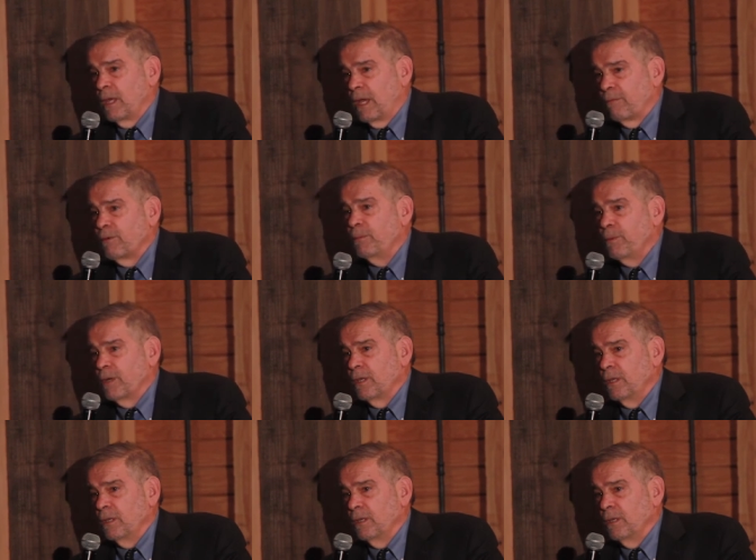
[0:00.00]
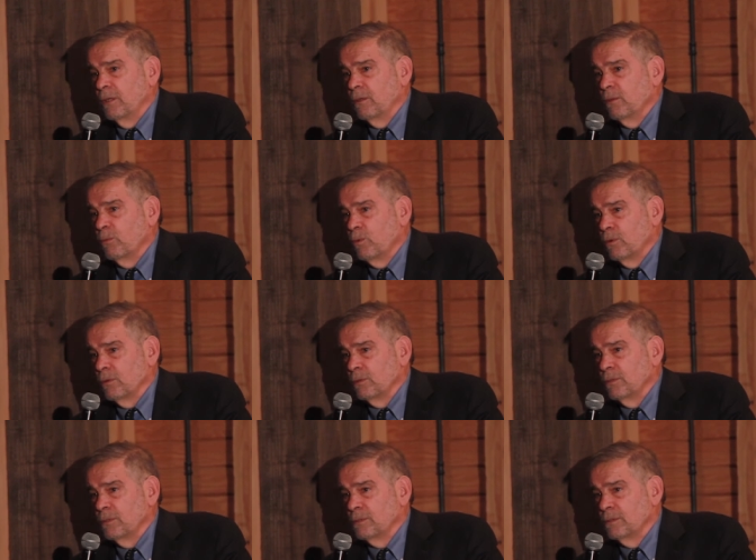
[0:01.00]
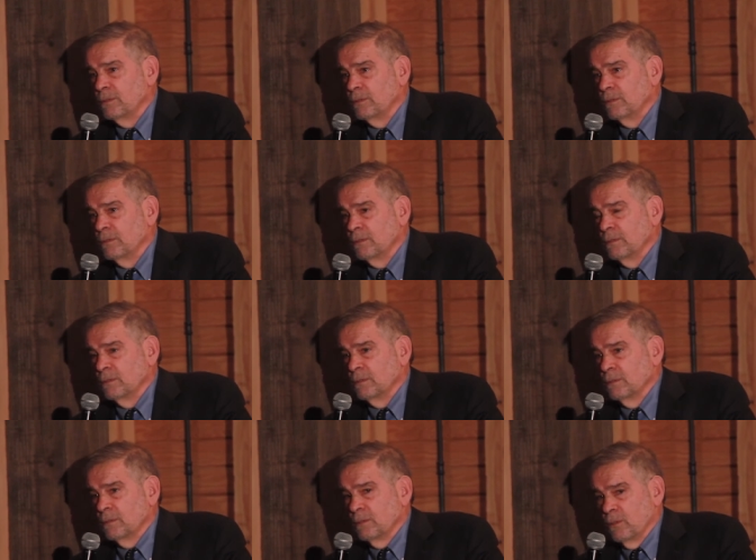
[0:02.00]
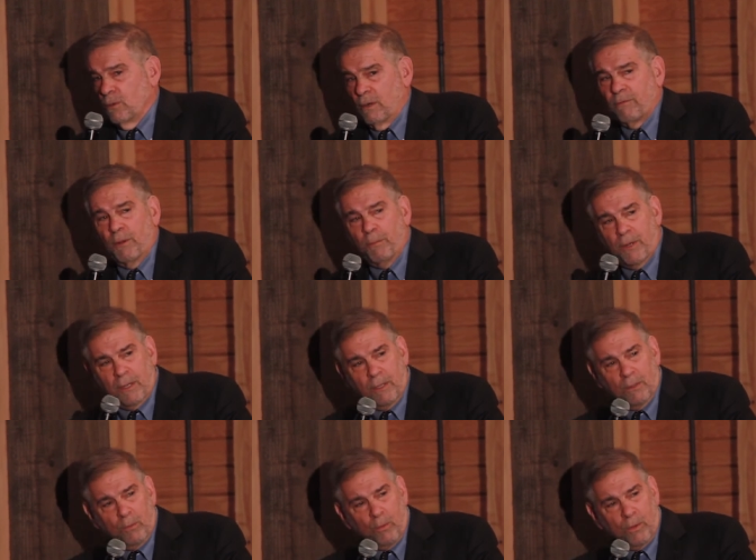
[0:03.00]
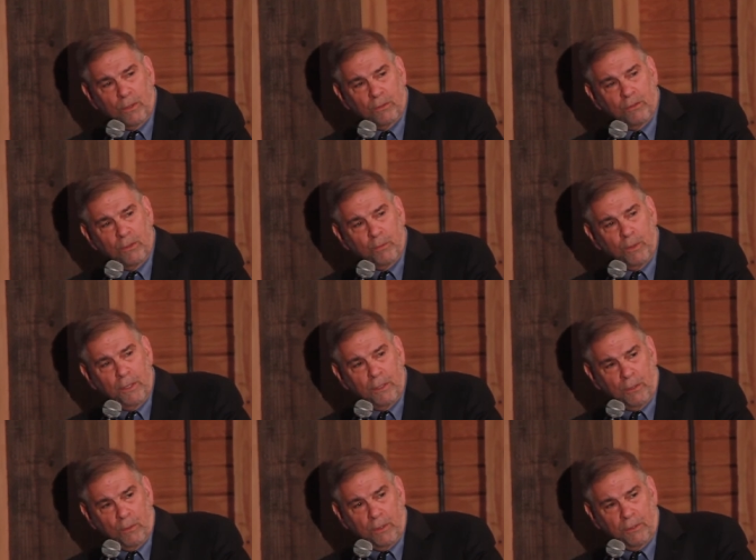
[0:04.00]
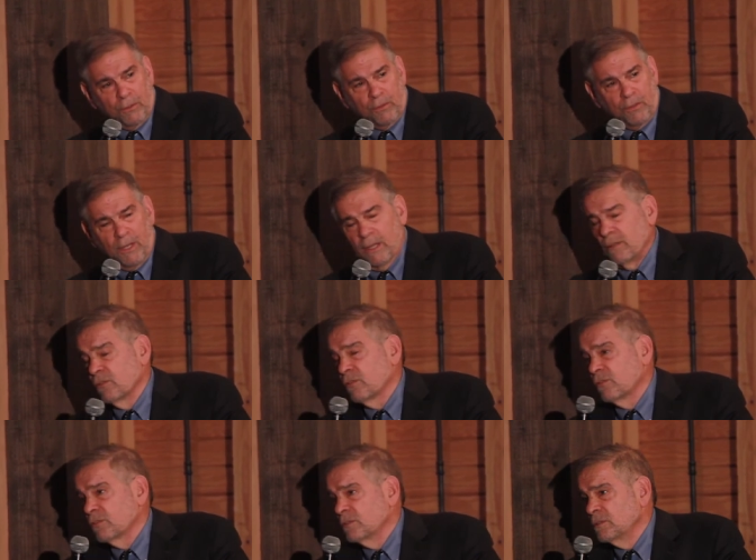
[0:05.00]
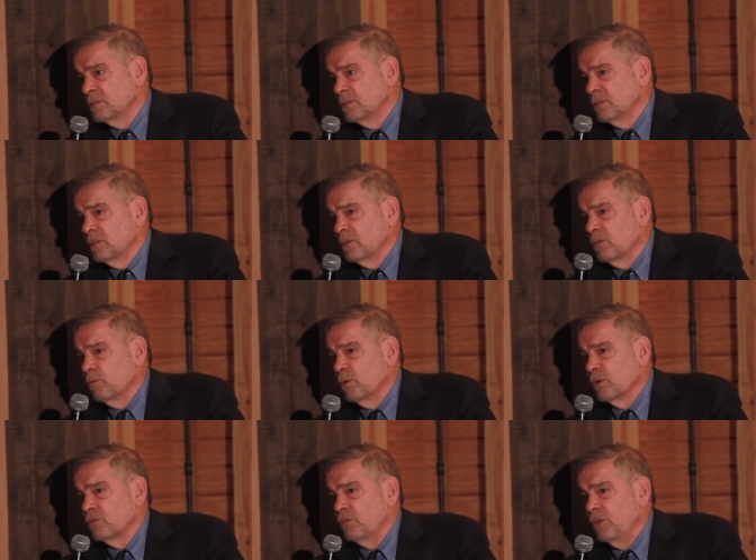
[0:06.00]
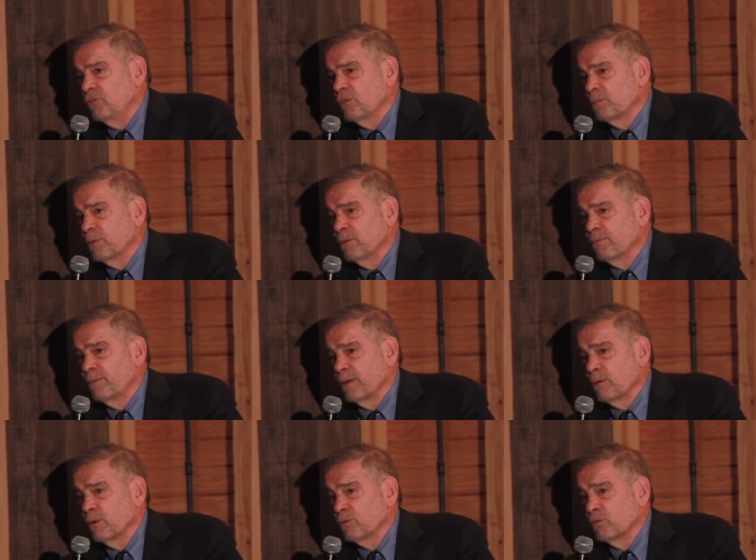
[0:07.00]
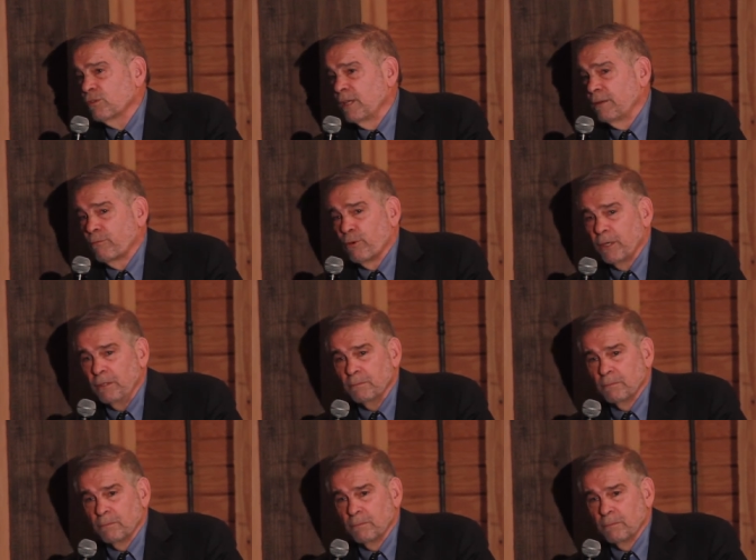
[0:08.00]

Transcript: Everybody in the world, or everybody in the worlds that we know, understands the words Egypt and Pharaoh's slavery,